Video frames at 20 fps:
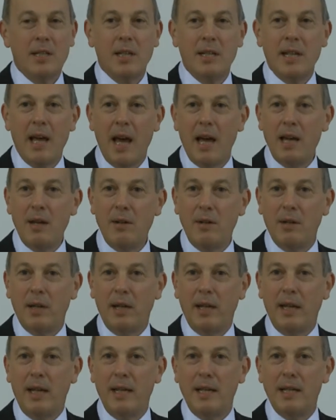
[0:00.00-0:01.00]

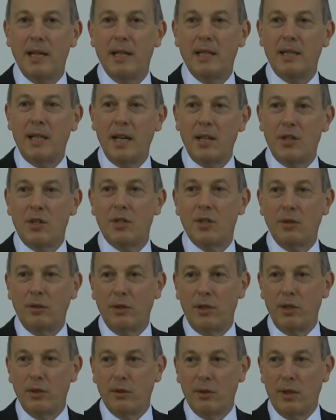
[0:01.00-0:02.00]
Today in
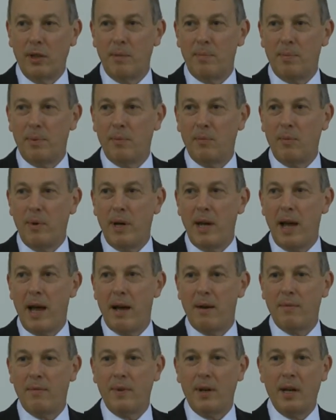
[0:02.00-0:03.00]
Digital Europe we
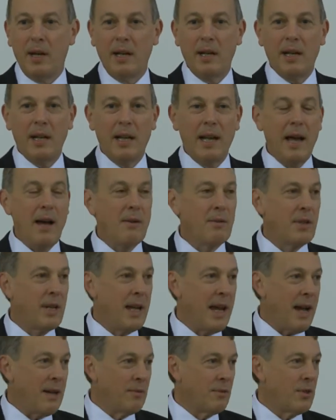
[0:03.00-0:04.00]
have a
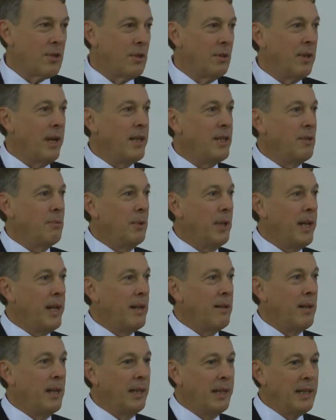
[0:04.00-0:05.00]
Cloud Council, and you will
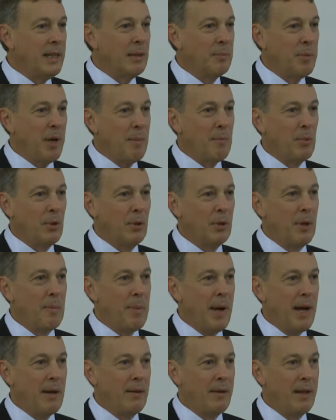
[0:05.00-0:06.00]
hear a little bit more
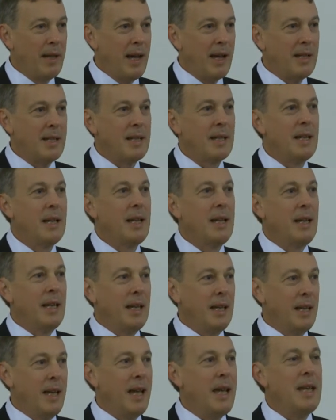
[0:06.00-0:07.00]
about that
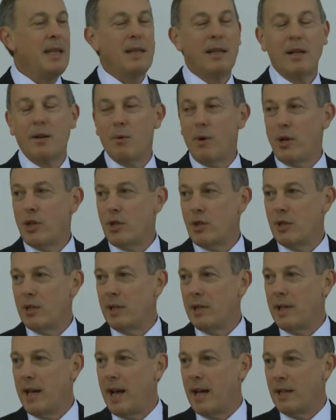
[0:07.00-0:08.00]
in the question
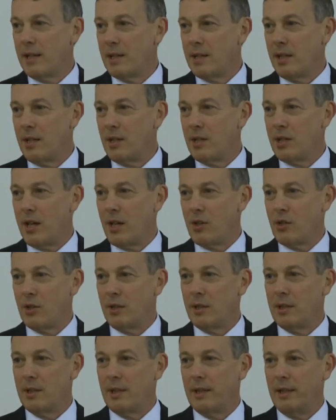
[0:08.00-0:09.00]
and answer
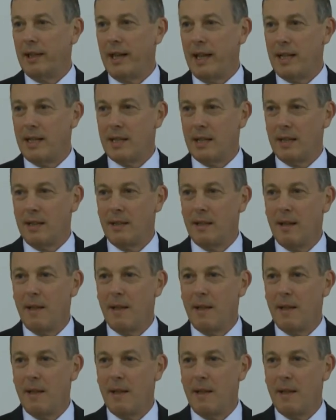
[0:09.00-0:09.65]
session later.